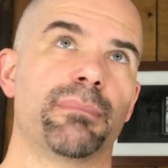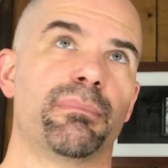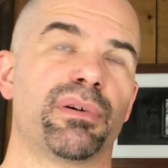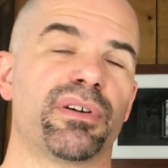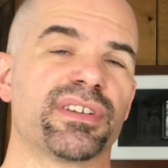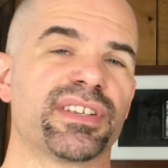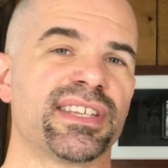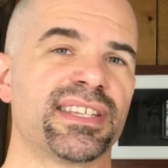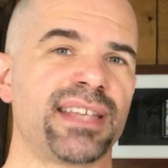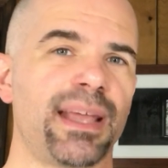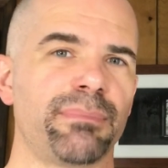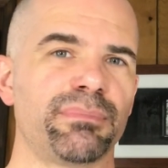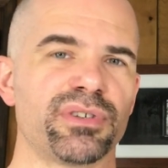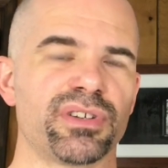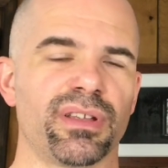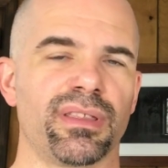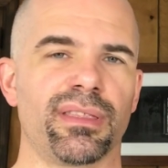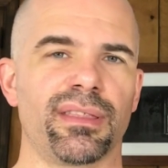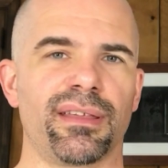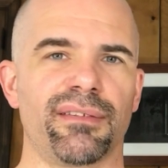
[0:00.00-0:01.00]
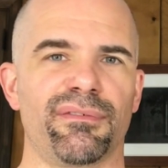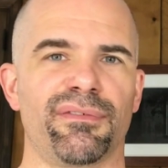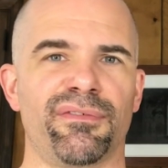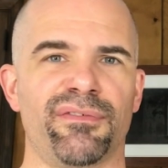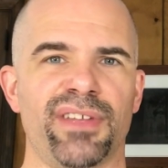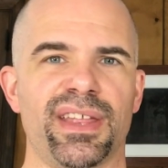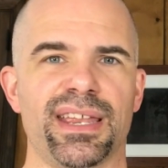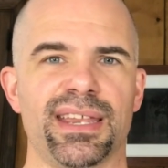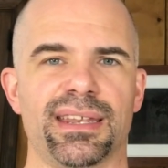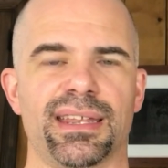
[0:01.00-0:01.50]
perception that
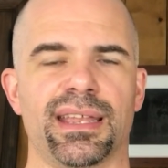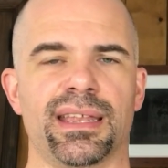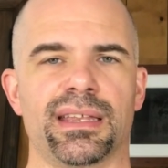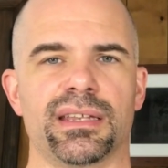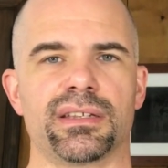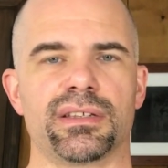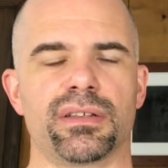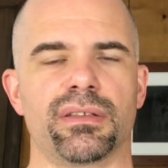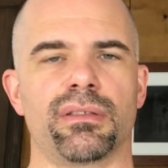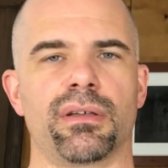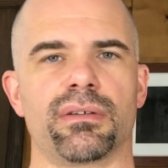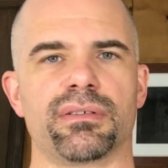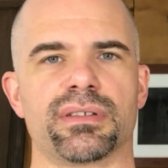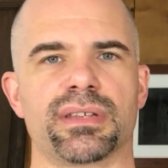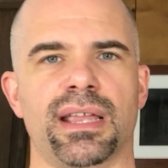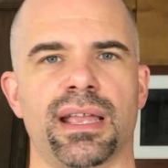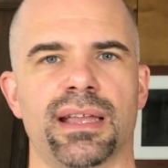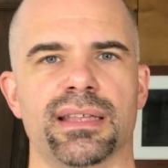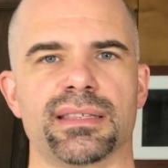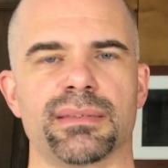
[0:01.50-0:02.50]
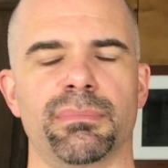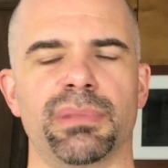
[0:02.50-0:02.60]
feed into those kinds